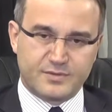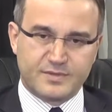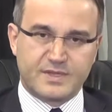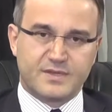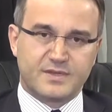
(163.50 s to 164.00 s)

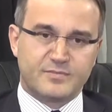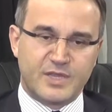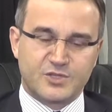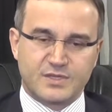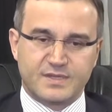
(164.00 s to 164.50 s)
they
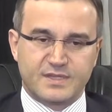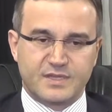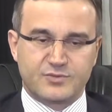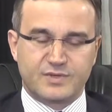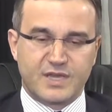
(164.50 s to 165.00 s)
mentioned in the
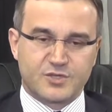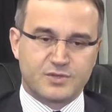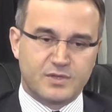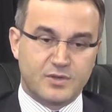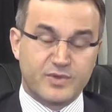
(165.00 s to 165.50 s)

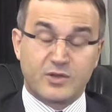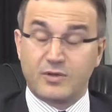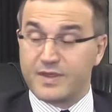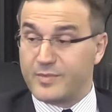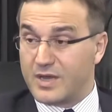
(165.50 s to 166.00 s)
international law. We
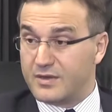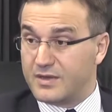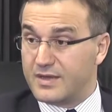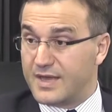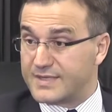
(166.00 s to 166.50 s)
call them
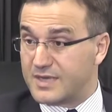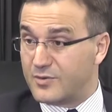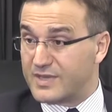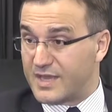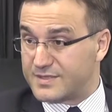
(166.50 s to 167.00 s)
as
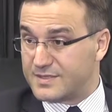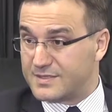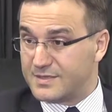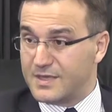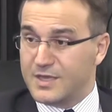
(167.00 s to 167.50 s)
our
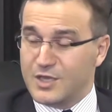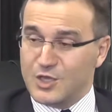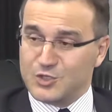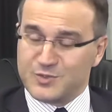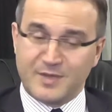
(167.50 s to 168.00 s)
guests.
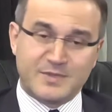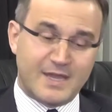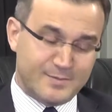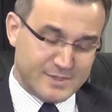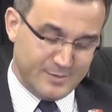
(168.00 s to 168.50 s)
So
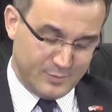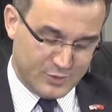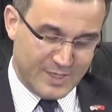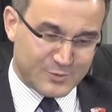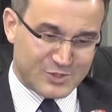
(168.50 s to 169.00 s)
sometimes,
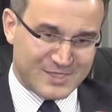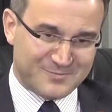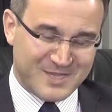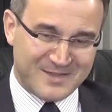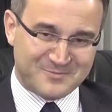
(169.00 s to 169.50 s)

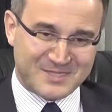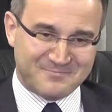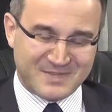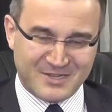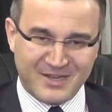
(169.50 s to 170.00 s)
sometimes
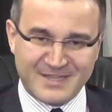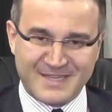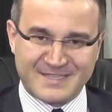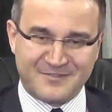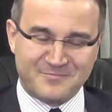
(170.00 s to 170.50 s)
some
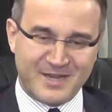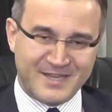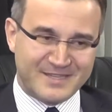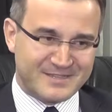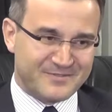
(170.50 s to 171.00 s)
colleagues of
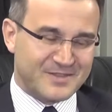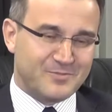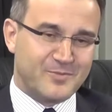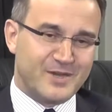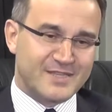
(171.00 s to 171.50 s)
mine, the
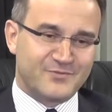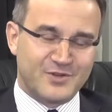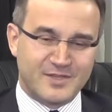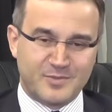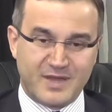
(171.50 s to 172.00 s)
diplomats,
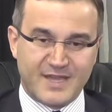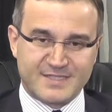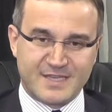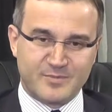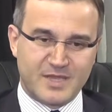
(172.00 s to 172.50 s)
foreign diplomats,
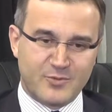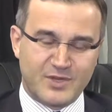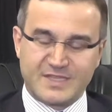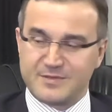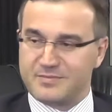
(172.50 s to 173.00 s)
asking me, what
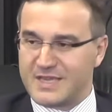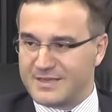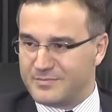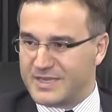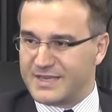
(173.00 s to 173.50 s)
does it
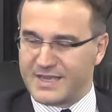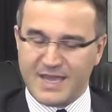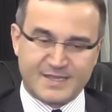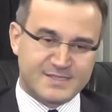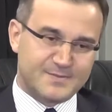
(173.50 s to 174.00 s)
mean being a
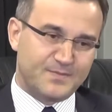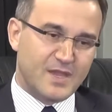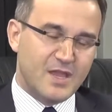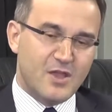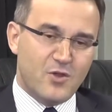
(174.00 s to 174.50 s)
guest?
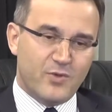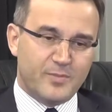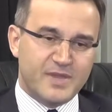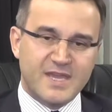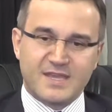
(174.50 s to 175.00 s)
Well,
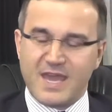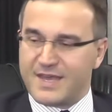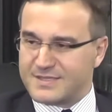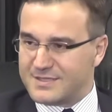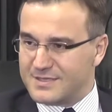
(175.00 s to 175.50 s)
being
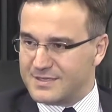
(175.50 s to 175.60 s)
guests,